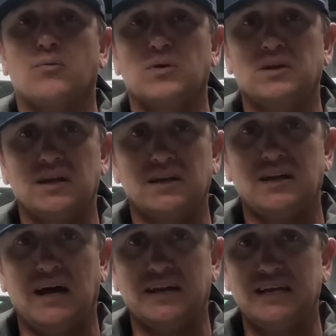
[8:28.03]
We did it.
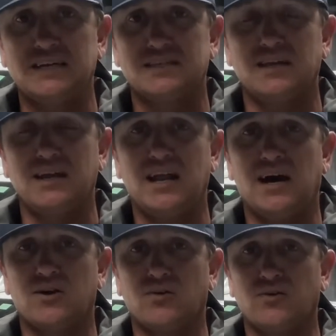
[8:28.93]
I tested it
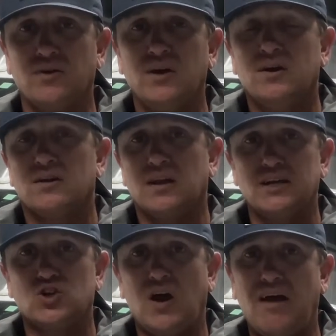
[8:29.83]
out on
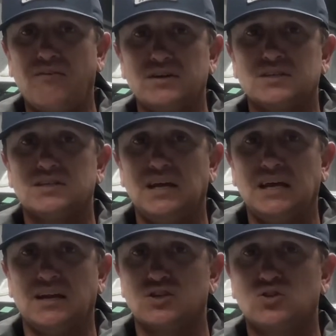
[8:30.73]
Lake Travis,
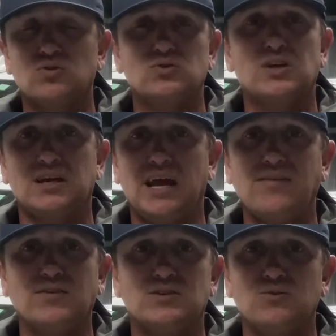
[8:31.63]
and as soon as they
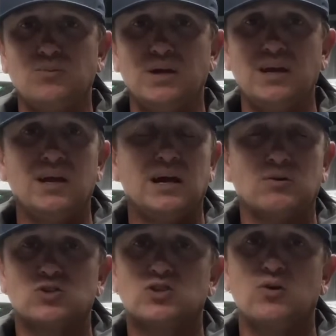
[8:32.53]
gave it to me, I
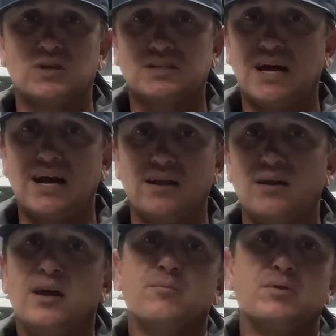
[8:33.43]
was so excited
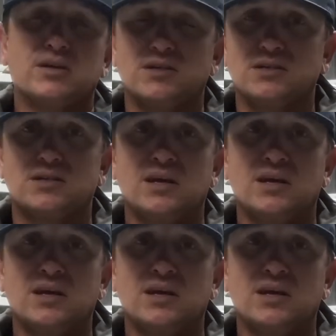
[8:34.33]
because